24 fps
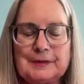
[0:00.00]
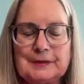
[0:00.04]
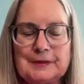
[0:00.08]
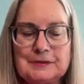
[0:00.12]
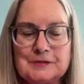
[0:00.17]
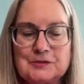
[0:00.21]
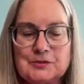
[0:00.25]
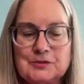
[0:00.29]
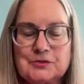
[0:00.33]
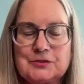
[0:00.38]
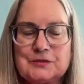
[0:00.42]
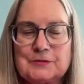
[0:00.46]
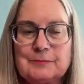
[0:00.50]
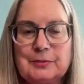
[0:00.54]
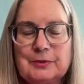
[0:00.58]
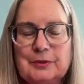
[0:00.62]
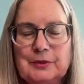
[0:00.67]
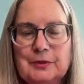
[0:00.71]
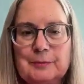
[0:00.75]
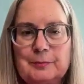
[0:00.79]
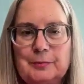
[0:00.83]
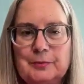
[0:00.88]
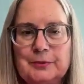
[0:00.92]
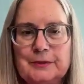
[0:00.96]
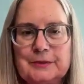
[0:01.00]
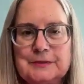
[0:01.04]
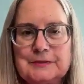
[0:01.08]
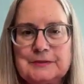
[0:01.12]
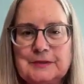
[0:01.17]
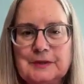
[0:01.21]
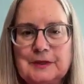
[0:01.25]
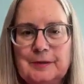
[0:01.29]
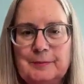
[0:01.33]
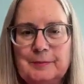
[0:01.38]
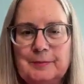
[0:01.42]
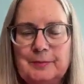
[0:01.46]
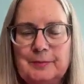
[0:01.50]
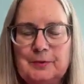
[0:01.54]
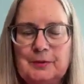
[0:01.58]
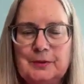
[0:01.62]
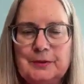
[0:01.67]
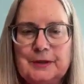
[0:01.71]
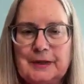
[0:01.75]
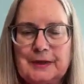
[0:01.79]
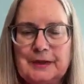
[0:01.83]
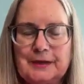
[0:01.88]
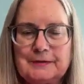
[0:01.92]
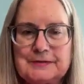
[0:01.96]
But these are some bullet points that I
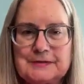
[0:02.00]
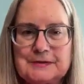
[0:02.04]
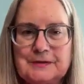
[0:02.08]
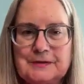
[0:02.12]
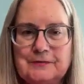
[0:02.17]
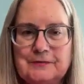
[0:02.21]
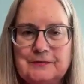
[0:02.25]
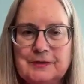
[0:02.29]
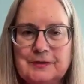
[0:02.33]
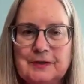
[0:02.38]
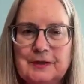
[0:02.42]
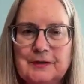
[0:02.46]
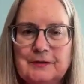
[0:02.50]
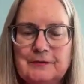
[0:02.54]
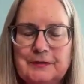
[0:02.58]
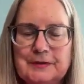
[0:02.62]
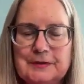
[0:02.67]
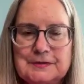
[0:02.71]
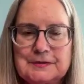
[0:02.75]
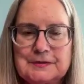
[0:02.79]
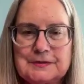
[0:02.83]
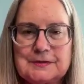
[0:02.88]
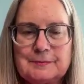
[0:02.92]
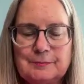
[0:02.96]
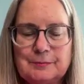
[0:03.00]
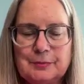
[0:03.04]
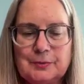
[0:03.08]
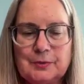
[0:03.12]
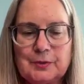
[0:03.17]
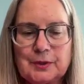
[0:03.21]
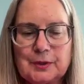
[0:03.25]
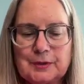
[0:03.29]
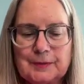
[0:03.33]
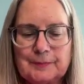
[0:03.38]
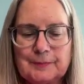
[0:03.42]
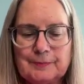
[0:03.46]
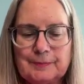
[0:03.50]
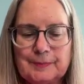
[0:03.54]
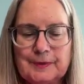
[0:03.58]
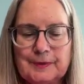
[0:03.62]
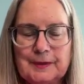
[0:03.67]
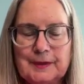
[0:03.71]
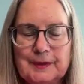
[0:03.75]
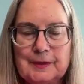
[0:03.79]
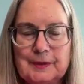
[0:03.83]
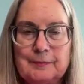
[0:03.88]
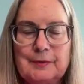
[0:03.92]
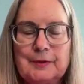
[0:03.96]
pulled out of Stephen Covey's book
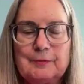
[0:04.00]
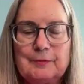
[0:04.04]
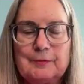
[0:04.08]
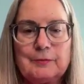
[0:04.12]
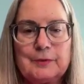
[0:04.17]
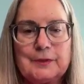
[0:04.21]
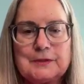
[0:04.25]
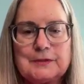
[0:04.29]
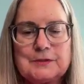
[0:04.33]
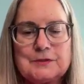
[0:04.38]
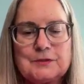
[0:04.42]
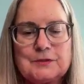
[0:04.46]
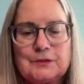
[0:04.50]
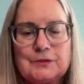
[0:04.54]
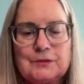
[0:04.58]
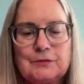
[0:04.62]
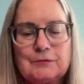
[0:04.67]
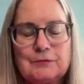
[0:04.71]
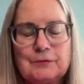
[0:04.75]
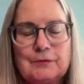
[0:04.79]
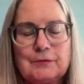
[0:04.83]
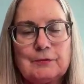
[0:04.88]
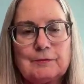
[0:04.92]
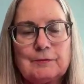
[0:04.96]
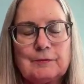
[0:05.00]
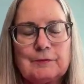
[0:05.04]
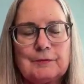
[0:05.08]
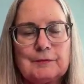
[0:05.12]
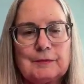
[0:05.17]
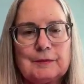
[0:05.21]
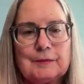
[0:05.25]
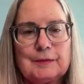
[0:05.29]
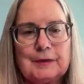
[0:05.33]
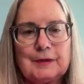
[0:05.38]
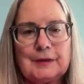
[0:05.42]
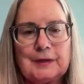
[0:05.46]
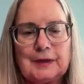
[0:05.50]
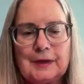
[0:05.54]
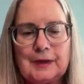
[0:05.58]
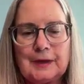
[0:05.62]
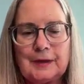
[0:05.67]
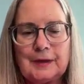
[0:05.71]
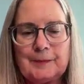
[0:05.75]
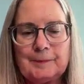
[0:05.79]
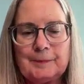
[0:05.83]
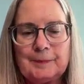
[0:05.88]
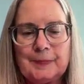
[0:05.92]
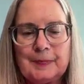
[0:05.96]
that I'm going to read to you
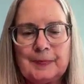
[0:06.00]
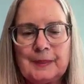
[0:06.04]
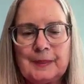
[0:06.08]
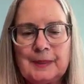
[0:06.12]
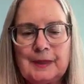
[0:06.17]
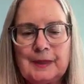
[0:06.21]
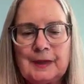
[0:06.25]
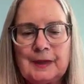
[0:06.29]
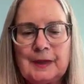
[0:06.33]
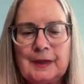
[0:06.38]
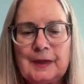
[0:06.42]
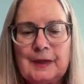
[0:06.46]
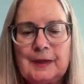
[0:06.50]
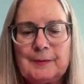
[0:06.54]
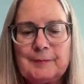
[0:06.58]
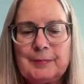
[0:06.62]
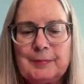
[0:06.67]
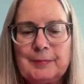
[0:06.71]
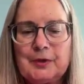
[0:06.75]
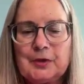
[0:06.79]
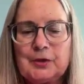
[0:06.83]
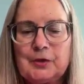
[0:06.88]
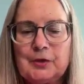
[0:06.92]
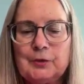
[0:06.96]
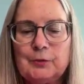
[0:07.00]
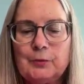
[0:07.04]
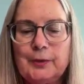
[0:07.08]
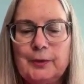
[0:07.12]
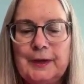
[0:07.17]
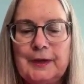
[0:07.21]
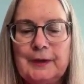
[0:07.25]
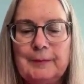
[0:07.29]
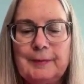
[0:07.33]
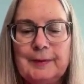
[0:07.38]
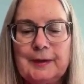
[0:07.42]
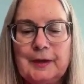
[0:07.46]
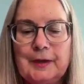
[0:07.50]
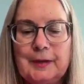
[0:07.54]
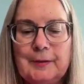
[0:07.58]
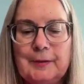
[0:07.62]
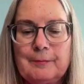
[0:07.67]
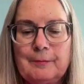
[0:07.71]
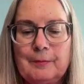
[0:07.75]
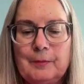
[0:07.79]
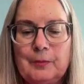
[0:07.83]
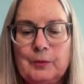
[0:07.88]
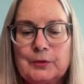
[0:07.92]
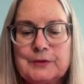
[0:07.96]
now. But a good way to
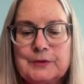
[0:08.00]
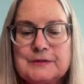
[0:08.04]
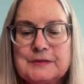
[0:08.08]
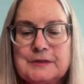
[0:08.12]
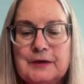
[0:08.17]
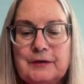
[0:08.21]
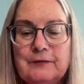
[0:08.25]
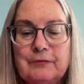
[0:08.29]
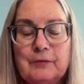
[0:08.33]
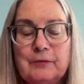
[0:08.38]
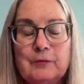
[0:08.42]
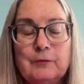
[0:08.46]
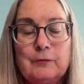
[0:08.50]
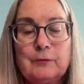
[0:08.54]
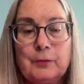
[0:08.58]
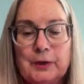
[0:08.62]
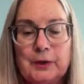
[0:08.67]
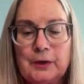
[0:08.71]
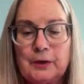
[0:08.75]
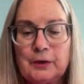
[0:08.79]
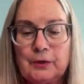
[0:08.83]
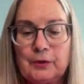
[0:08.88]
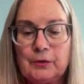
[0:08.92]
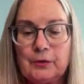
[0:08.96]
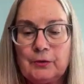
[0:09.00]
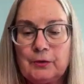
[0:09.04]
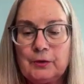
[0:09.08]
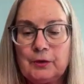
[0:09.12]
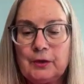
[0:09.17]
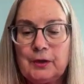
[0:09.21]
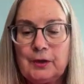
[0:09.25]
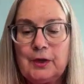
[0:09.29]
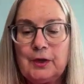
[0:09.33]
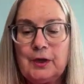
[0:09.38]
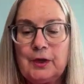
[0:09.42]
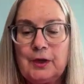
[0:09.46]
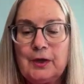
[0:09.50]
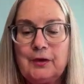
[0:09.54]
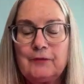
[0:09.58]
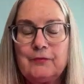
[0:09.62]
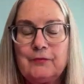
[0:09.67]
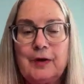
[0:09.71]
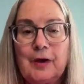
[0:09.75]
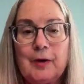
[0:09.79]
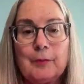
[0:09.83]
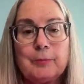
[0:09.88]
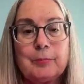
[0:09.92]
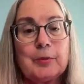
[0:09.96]
become more self-aware
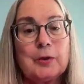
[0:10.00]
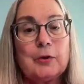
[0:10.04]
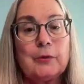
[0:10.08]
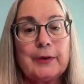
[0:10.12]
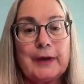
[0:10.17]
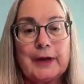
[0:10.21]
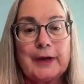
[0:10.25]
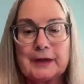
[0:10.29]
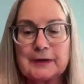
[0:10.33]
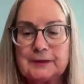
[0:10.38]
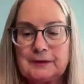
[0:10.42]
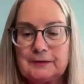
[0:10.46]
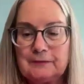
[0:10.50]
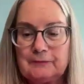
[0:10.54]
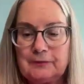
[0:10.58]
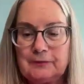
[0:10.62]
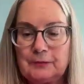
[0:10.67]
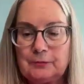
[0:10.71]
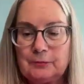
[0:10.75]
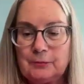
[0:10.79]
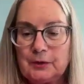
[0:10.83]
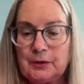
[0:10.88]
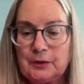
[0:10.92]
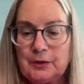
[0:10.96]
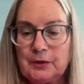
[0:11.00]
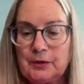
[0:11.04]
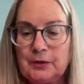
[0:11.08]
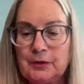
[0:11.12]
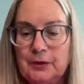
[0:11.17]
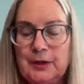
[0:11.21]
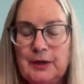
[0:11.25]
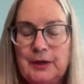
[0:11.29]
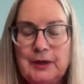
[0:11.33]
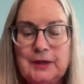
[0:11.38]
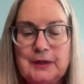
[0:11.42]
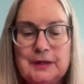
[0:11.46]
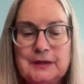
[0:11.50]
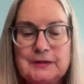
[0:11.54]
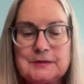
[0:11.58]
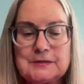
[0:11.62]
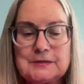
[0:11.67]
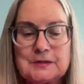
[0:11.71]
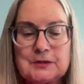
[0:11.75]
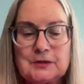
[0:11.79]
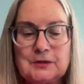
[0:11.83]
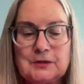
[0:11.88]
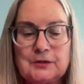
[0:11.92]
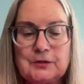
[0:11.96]
of how proactive you are
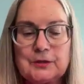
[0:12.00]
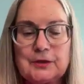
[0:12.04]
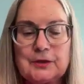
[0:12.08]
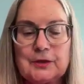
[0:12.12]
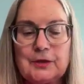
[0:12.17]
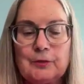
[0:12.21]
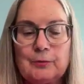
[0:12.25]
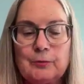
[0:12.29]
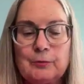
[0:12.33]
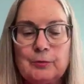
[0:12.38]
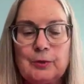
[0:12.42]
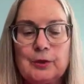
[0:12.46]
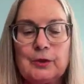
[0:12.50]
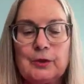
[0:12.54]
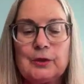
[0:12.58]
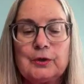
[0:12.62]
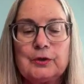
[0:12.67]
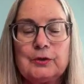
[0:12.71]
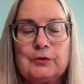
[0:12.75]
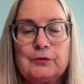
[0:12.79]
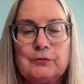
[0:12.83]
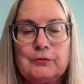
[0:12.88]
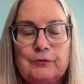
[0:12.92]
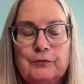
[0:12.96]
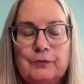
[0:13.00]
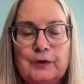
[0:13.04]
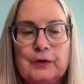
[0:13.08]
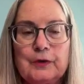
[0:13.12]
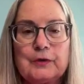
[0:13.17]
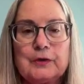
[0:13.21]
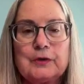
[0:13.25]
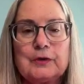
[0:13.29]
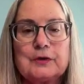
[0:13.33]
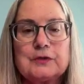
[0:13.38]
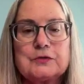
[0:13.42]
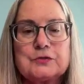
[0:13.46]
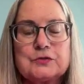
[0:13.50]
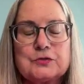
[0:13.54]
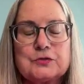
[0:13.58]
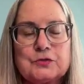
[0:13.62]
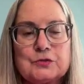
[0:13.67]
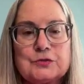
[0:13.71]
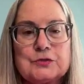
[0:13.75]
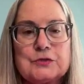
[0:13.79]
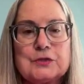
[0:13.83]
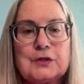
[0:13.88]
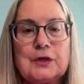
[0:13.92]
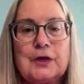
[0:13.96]
is to look at where you
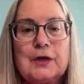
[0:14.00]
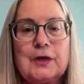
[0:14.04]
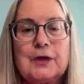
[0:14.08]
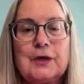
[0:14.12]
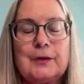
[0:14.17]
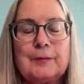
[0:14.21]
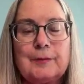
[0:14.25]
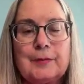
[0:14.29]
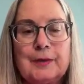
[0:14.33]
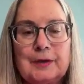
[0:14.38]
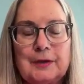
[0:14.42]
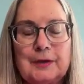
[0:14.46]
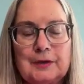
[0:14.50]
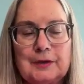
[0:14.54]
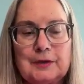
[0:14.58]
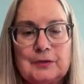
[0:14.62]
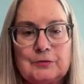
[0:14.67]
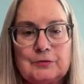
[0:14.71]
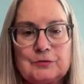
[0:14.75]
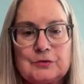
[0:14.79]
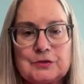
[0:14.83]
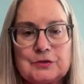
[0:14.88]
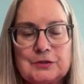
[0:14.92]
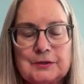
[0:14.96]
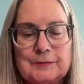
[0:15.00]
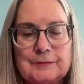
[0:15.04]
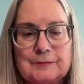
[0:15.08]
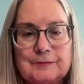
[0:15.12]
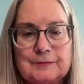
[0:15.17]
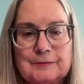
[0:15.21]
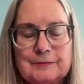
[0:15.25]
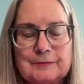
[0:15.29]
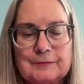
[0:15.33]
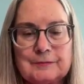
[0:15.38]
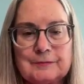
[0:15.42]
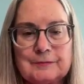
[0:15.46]
focus your time and energy.